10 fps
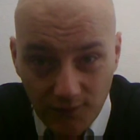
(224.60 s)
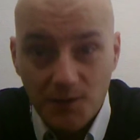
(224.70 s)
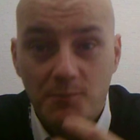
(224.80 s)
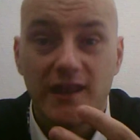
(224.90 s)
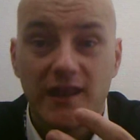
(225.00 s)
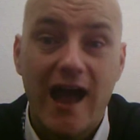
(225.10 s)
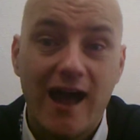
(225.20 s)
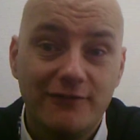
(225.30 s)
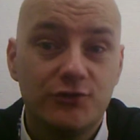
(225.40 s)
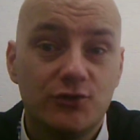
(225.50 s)
but
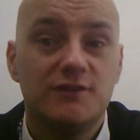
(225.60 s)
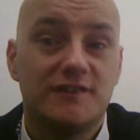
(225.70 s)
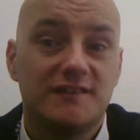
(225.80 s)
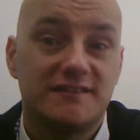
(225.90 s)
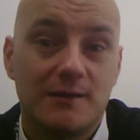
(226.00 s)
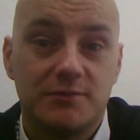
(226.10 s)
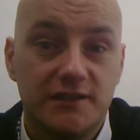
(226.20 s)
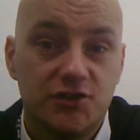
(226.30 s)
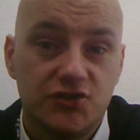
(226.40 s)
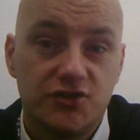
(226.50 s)
after we've
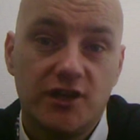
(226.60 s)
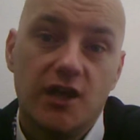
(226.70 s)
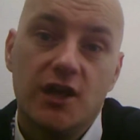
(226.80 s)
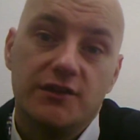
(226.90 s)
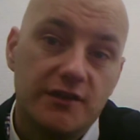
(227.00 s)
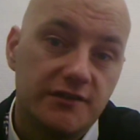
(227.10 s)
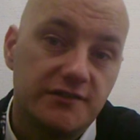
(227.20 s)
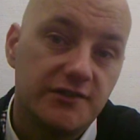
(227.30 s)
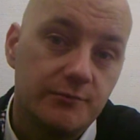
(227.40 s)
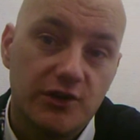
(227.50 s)
established that the
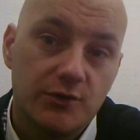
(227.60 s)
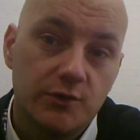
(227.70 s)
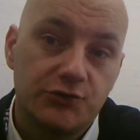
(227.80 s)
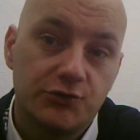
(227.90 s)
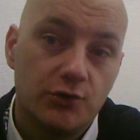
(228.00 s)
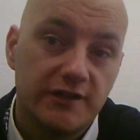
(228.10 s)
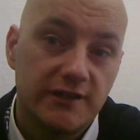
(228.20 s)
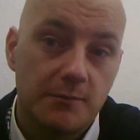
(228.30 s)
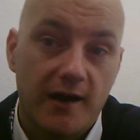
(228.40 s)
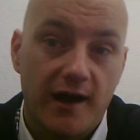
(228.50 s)
subject we're talking
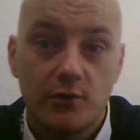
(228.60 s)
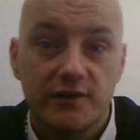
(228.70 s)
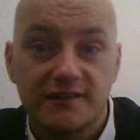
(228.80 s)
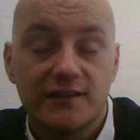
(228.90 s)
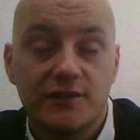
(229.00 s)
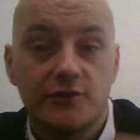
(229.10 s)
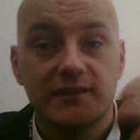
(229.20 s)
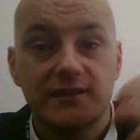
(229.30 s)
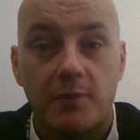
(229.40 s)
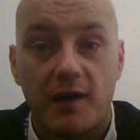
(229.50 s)
about is either in
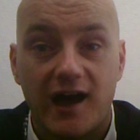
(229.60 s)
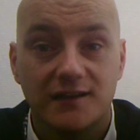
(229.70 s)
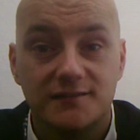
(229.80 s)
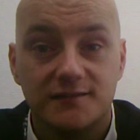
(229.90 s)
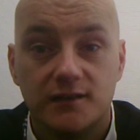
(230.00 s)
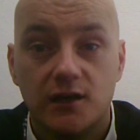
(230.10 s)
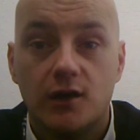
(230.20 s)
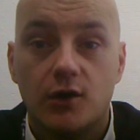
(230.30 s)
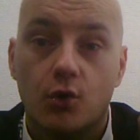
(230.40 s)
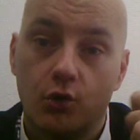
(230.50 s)
the past
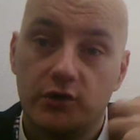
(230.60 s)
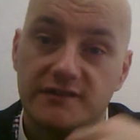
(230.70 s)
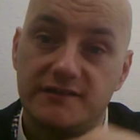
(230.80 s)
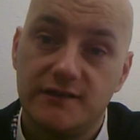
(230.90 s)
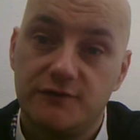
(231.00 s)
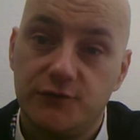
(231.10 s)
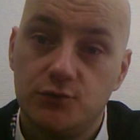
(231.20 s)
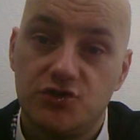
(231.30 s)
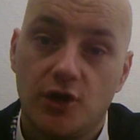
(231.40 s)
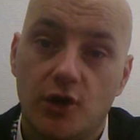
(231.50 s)
or it's in the
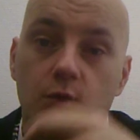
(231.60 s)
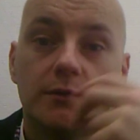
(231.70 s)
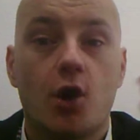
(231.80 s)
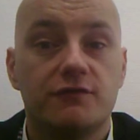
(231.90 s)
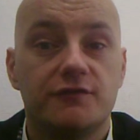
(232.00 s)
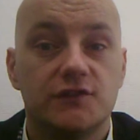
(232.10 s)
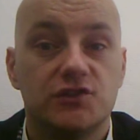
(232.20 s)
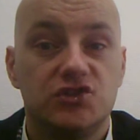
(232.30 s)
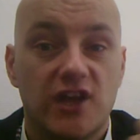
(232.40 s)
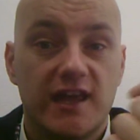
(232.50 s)
future, we will often
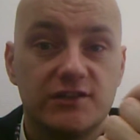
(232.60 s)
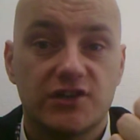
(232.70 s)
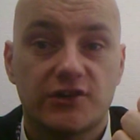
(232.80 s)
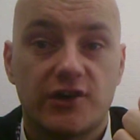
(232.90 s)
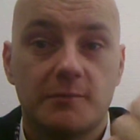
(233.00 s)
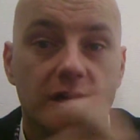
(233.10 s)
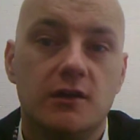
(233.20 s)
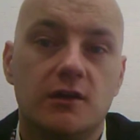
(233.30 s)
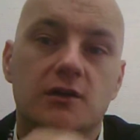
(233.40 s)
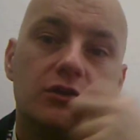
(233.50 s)
change our
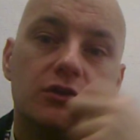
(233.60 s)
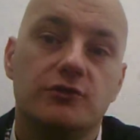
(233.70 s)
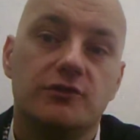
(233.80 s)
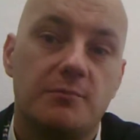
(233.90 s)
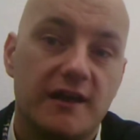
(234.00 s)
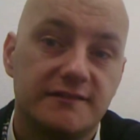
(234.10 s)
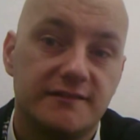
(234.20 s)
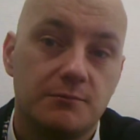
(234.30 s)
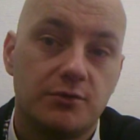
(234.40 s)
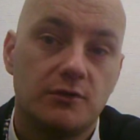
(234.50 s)
grammar to the past
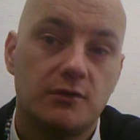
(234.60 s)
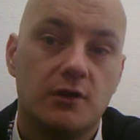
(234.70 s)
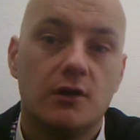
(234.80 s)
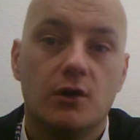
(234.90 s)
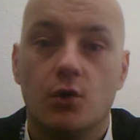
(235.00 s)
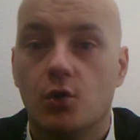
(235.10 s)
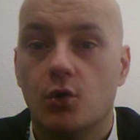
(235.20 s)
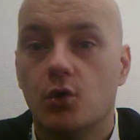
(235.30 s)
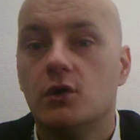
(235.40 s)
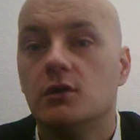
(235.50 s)
simple
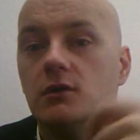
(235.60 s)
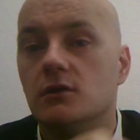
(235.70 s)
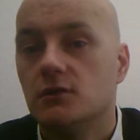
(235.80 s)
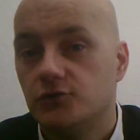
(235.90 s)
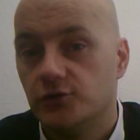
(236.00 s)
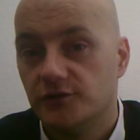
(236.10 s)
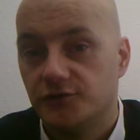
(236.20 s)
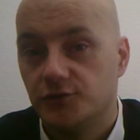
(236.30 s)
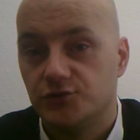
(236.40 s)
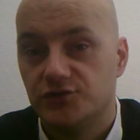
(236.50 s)
or to the
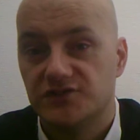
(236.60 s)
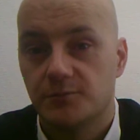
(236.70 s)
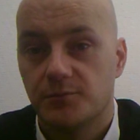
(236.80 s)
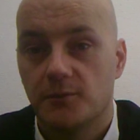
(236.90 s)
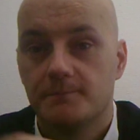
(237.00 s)
future simple.